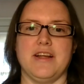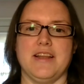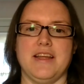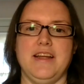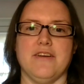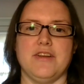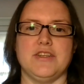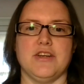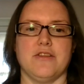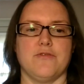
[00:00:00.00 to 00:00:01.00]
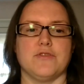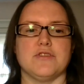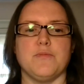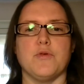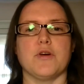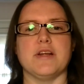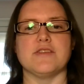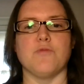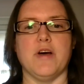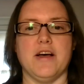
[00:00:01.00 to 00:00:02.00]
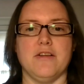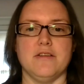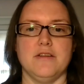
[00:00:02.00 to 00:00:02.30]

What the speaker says: lean on each other for support as well.